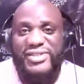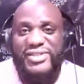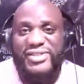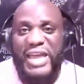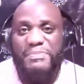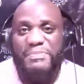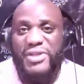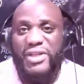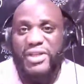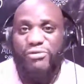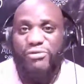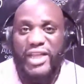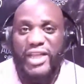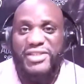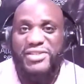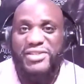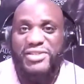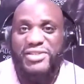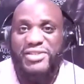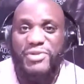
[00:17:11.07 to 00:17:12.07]
I tell
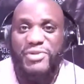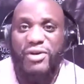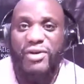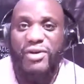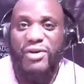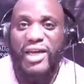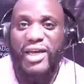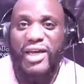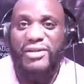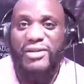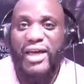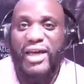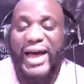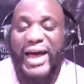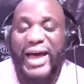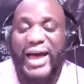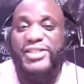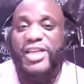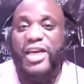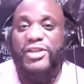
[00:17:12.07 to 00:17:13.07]
you, think
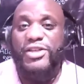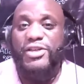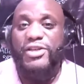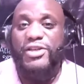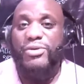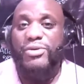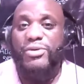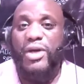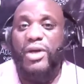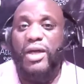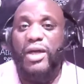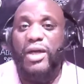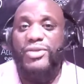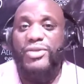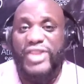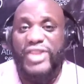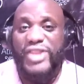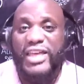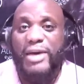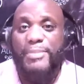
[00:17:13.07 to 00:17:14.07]
about what you
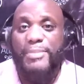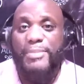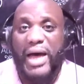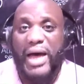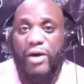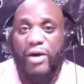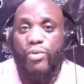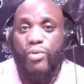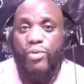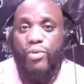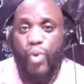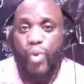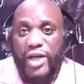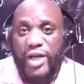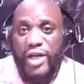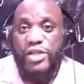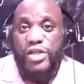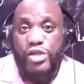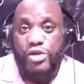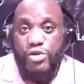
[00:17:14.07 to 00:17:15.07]
want and look
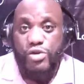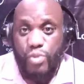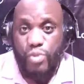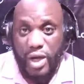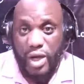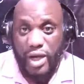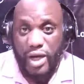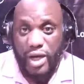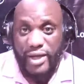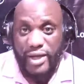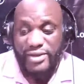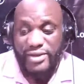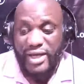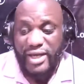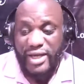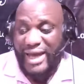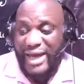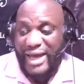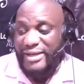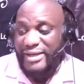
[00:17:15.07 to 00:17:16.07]
down at this
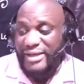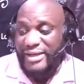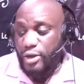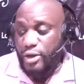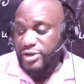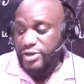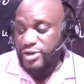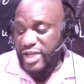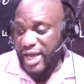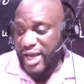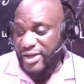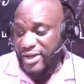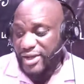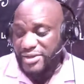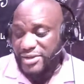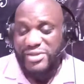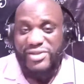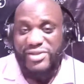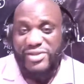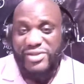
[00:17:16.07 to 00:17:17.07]
table and ask
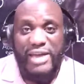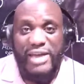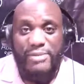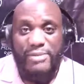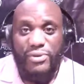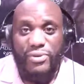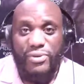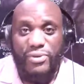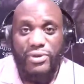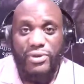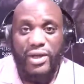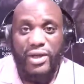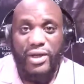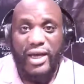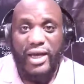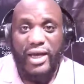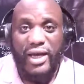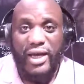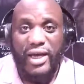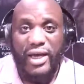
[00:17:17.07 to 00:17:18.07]
yourself,
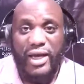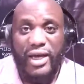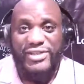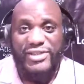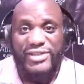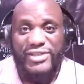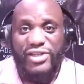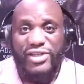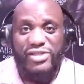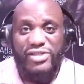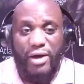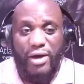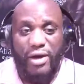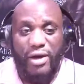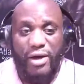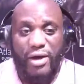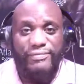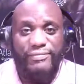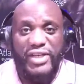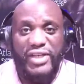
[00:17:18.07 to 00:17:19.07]
is this
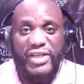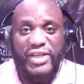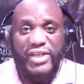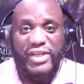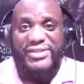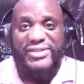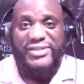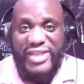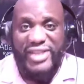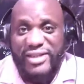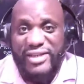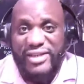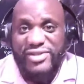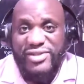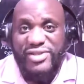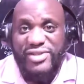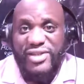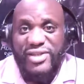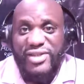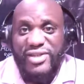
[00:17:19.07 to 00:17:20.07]
the table
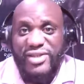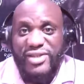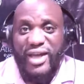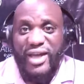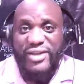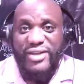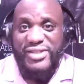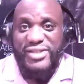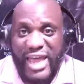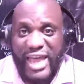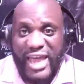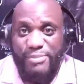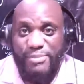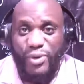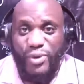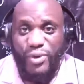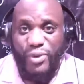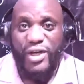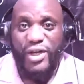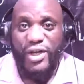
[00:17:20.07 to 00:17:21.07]
you should be
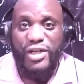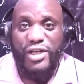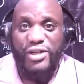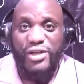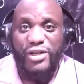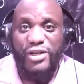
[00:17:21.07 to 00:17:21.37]
eating from?